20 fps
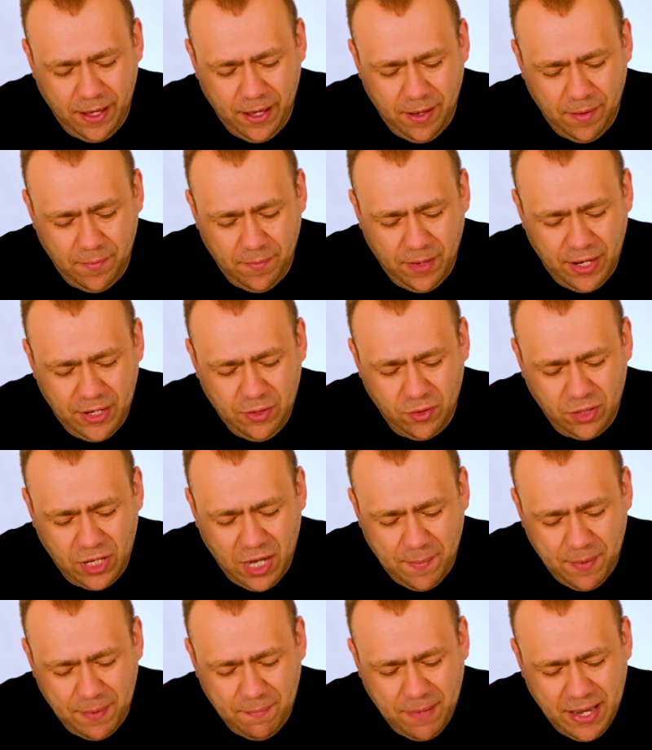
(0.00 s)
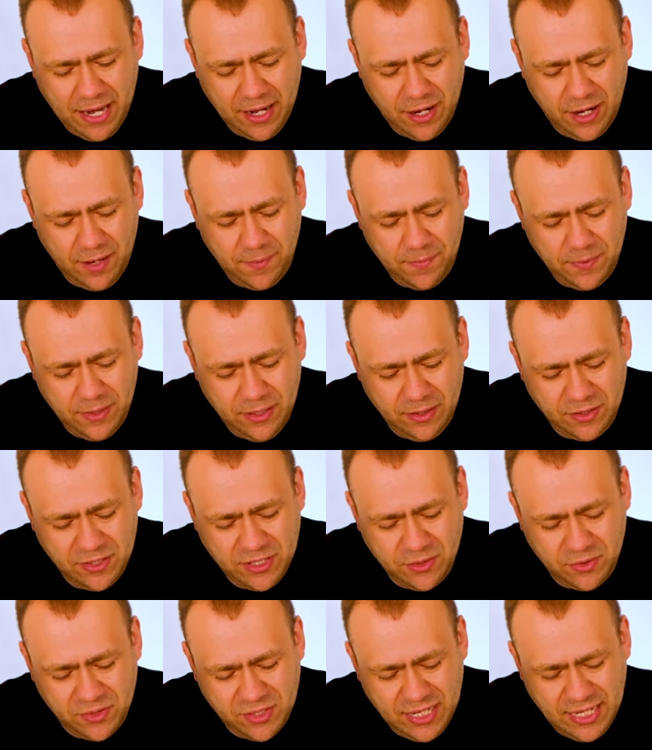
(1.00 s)
um, and not coming back up, and I
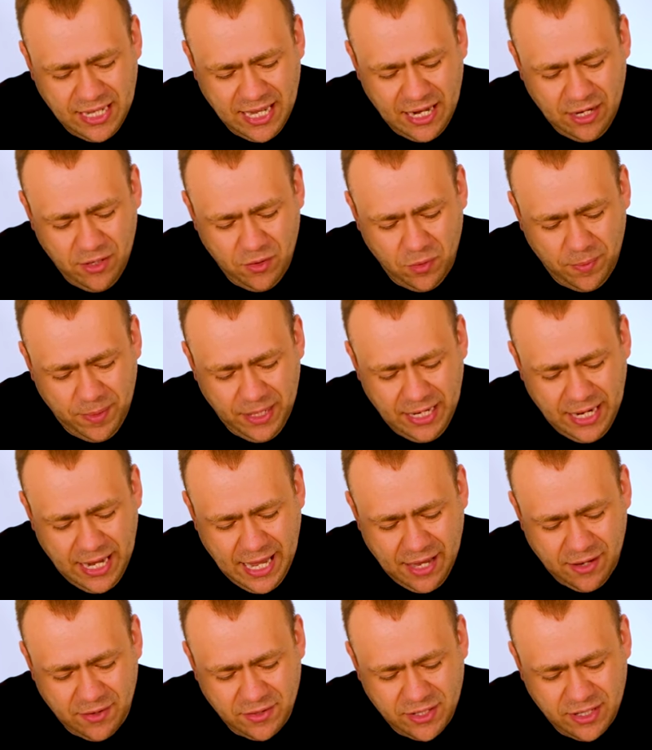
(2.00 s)
still see that a little bit now.